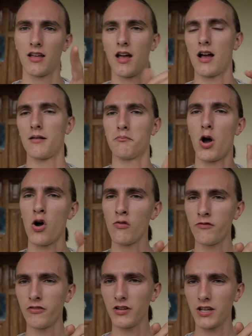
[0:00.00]
Um,
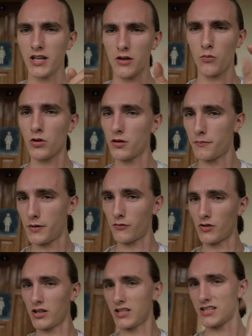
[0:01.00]
hopefully it will have
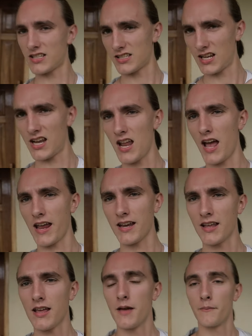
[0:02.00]
been released
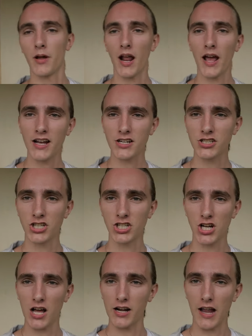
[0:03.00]
tonight, but I actually
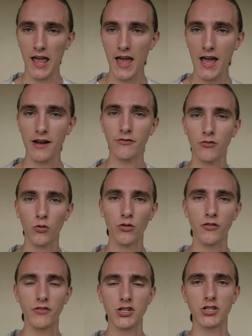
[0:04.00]
shot an ad for
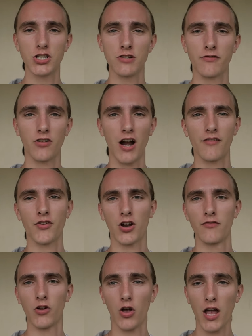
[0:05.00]
the Vision for
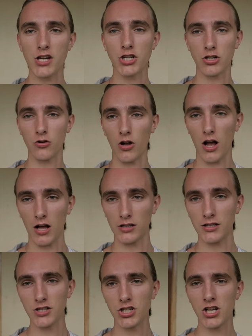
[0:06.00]
Africa Vocational
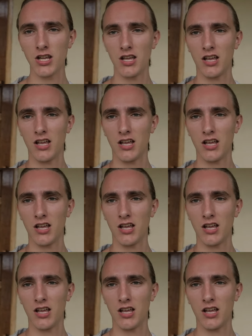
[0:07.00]
College,